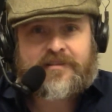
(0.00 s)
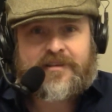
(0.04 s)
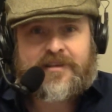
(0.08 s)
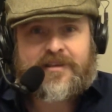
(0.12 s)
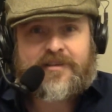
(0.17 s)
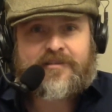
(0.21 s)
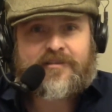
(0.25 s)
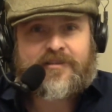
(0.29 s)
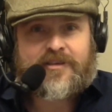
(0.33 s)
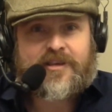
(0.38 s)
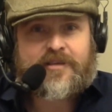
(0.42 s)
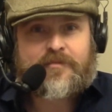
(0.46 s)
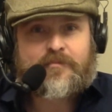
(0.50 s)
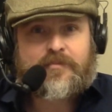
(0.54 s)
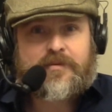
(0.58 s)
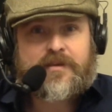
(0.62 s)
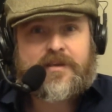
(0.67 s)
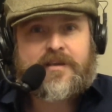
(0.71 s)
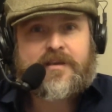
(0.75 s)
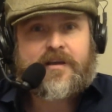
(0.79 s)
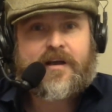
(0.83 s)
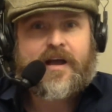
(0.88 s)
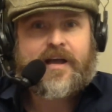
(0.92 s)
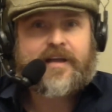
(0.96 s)

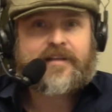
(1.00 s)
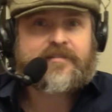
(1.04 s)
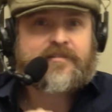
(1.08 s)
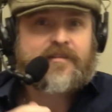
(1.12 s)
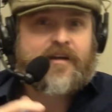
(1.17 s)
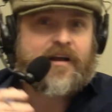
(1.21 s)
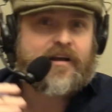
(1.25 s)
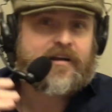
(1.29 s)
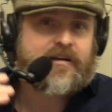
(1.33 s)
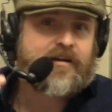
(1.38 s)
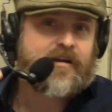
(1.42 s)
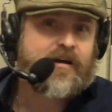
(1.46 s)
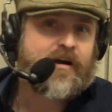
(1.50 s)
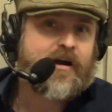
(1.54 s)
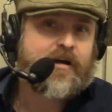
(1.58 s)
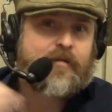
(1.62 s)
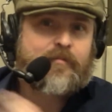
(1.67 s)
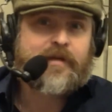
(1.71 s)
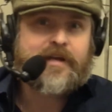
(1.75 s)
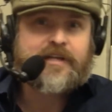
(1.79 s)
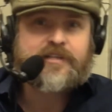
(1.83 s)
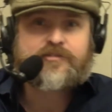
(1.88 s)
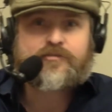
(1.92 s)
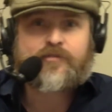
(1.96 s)
TCPI.com.
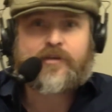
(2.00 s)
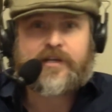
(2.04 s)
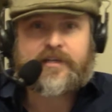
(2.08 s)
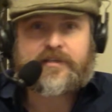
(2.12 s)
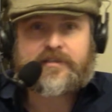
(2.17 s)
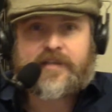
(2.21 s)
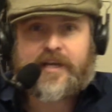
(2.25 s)
That's right.